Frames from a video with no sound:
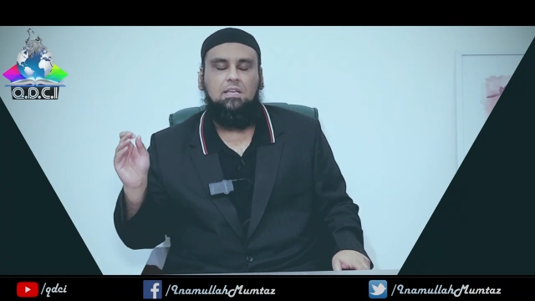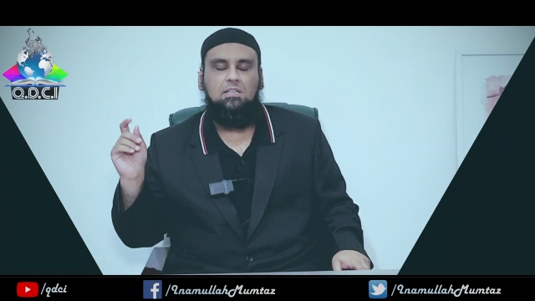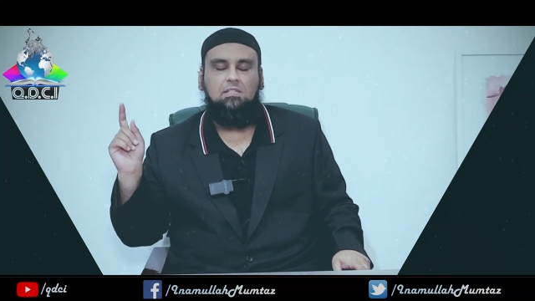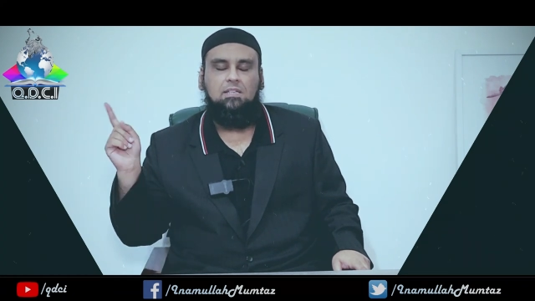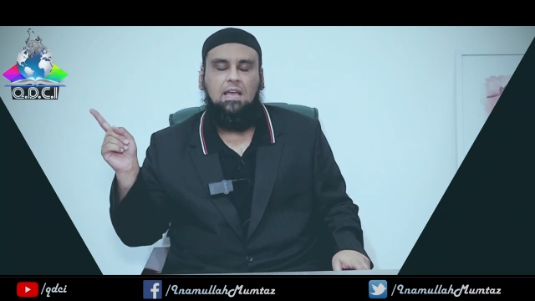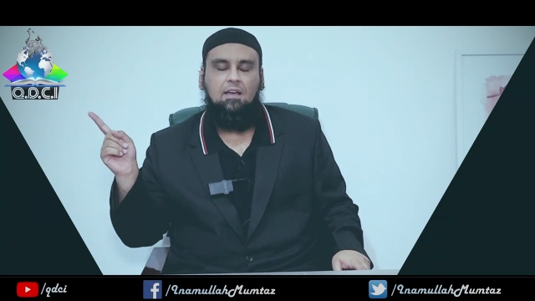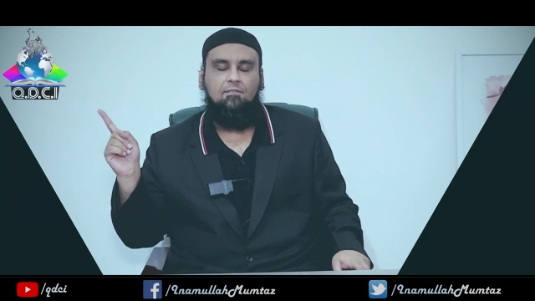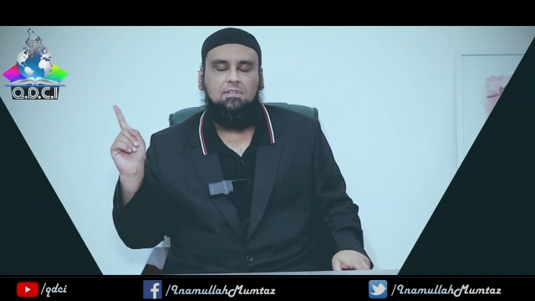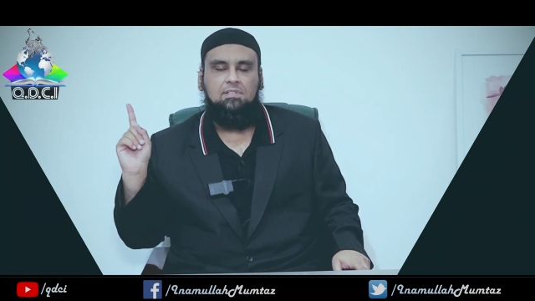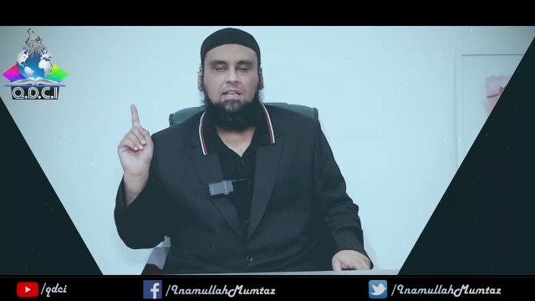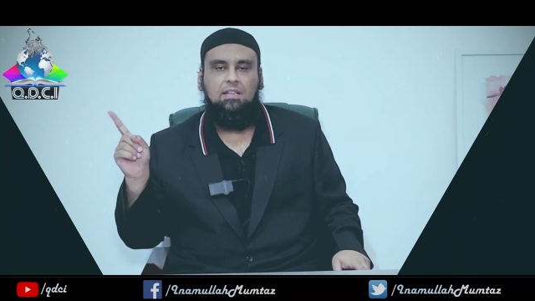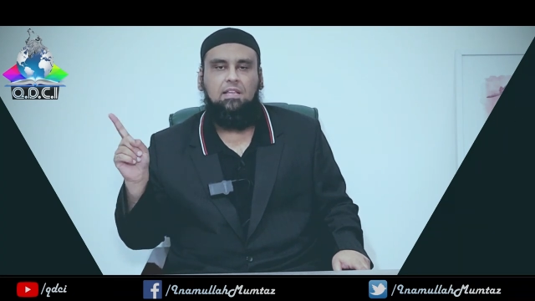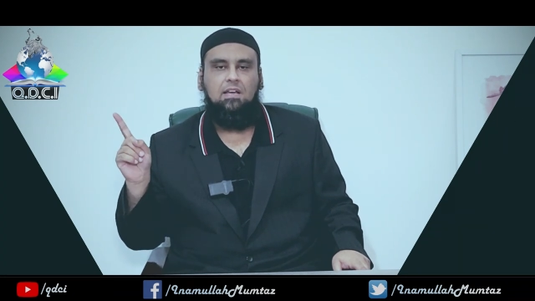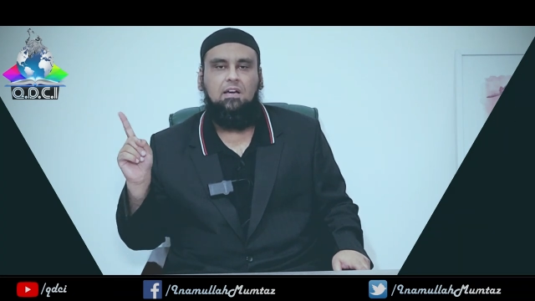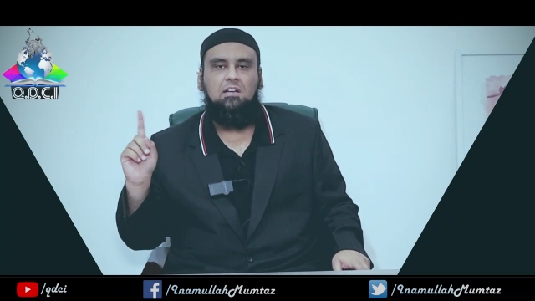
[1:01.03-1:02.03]
these heavens
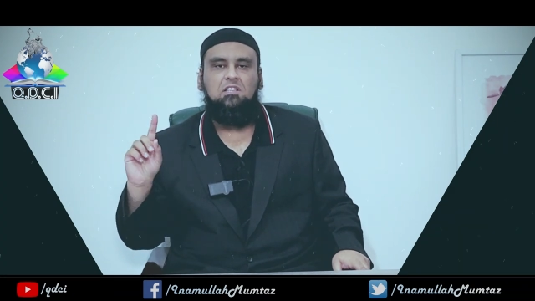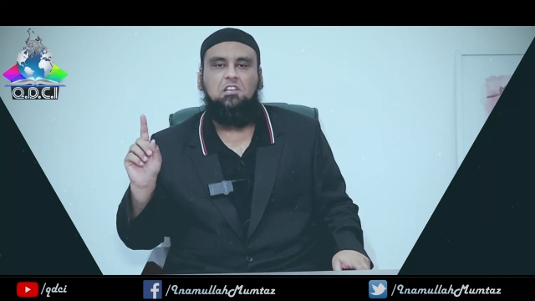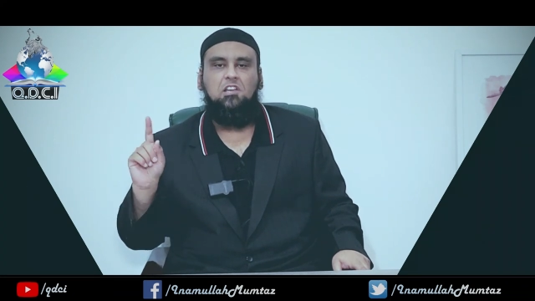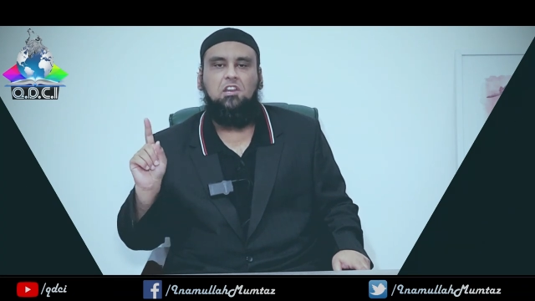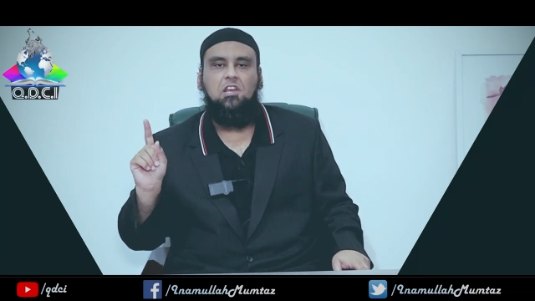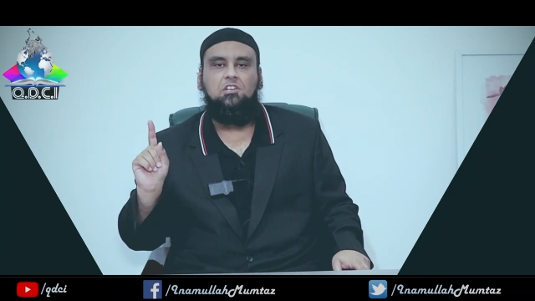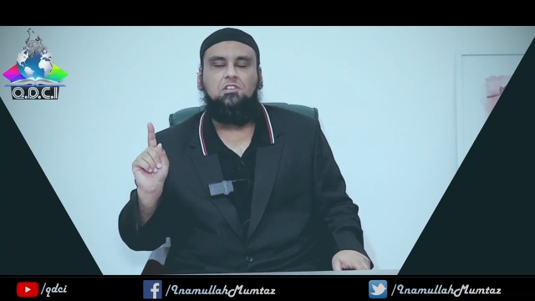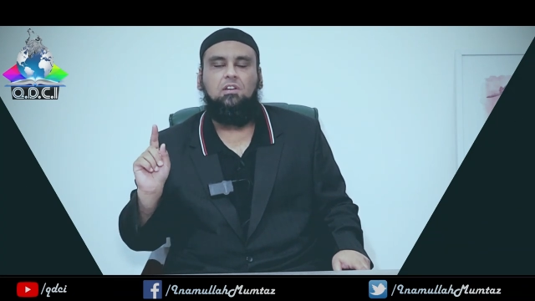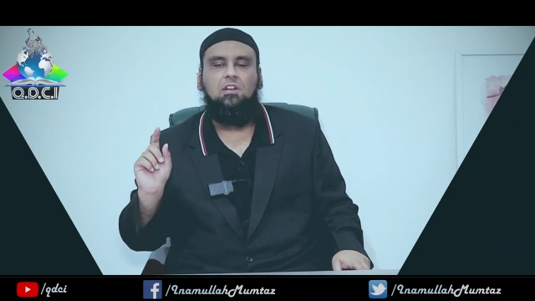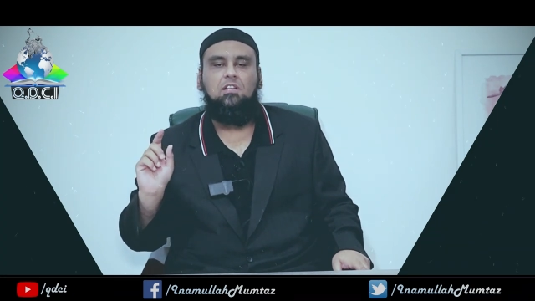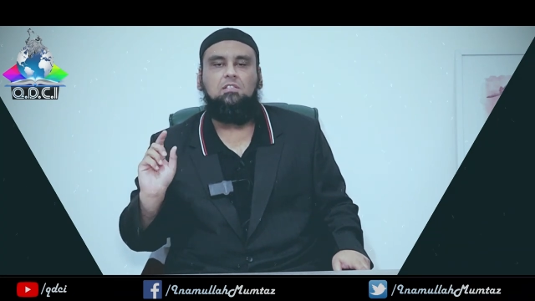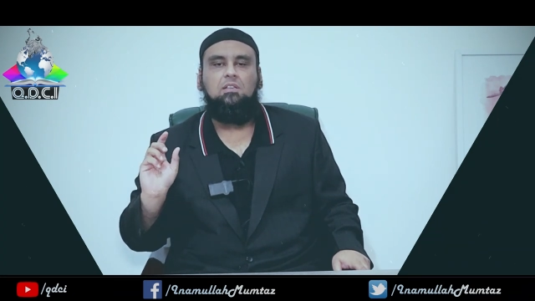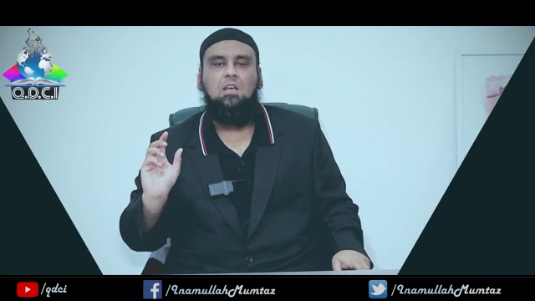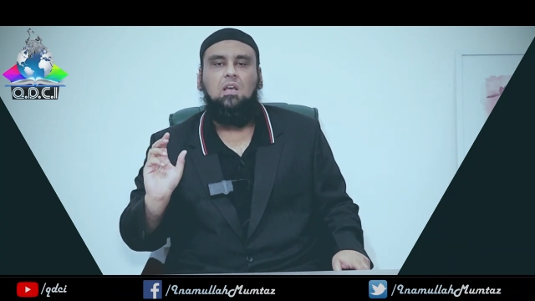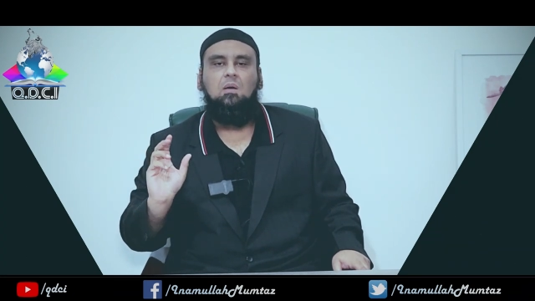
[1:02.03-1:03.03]
and the earth creation
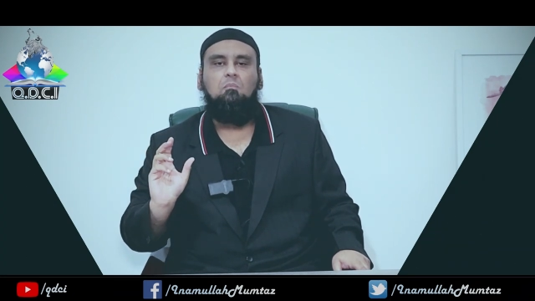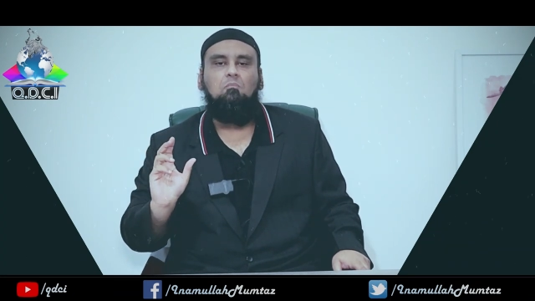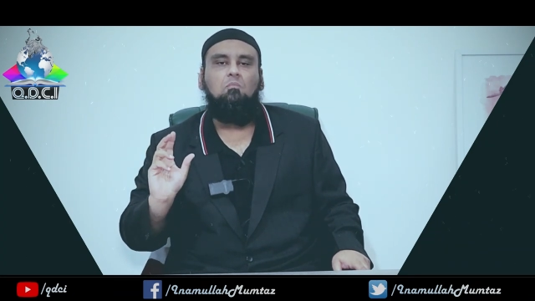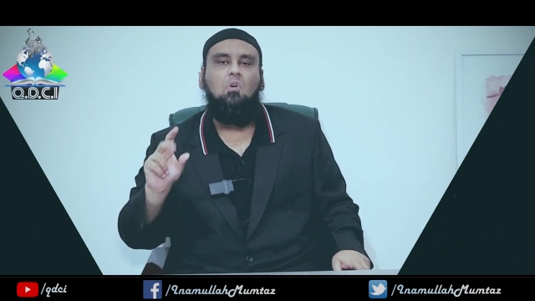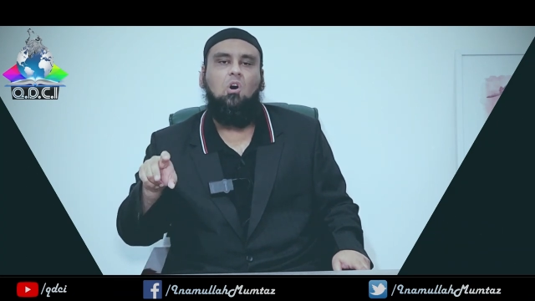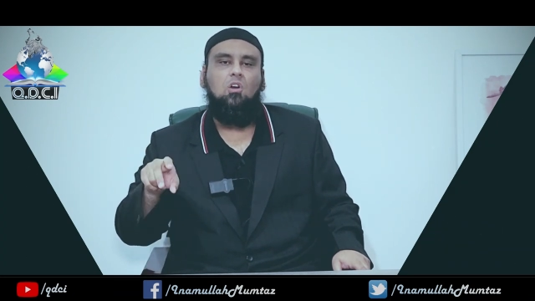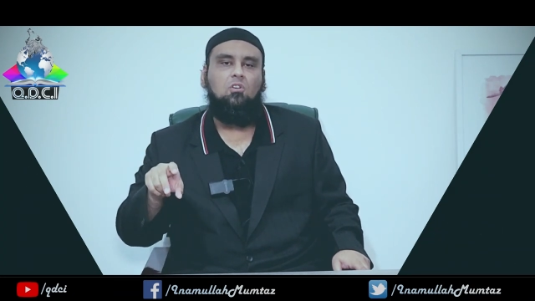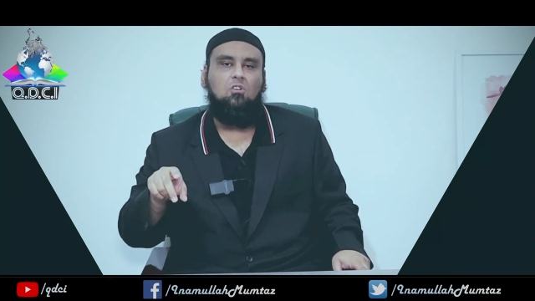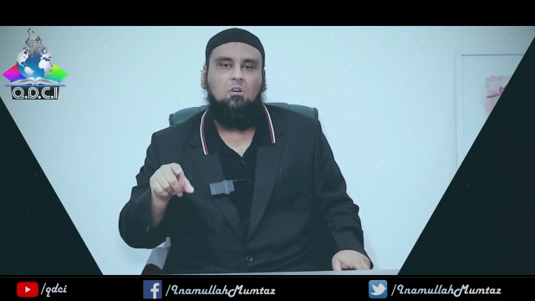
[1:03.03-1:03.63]
is more